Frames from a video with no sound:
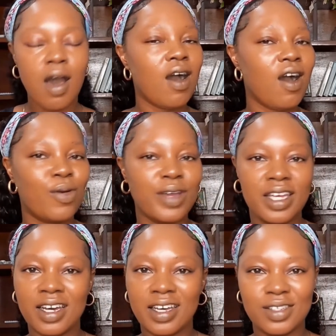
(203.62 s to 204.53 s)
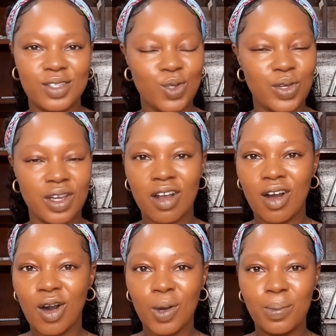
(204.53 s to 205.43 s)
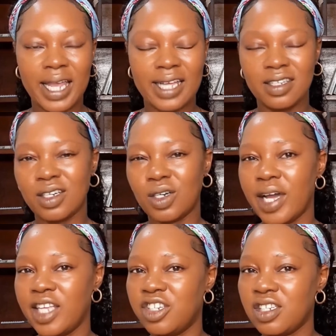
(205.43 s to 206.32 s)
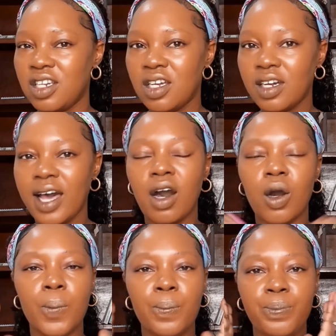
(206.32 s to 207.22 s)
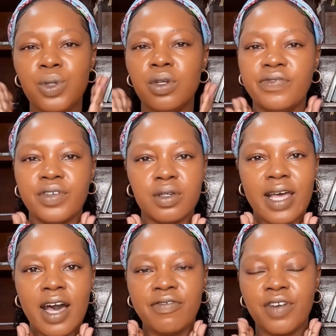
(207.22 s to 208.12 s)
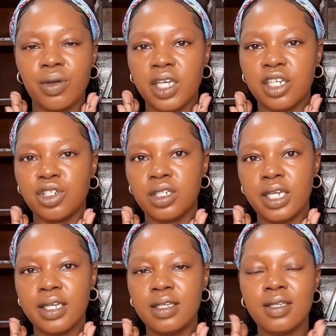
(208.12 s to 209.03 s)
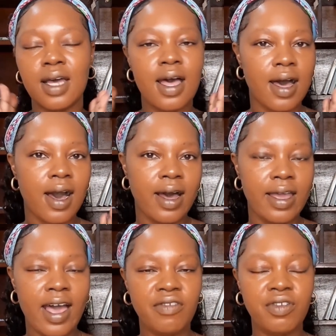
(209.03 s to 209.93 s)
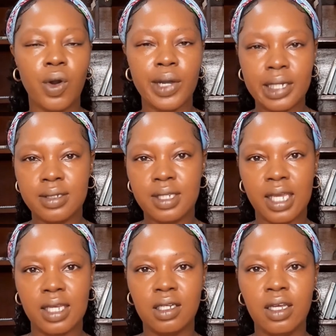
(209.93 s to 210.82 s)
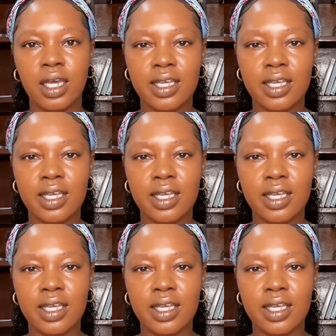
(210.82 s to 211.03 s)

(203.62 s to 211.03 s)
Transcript: Alright guys, so we are all blended out and just look at how beautiful that foundation is. I have oily skin.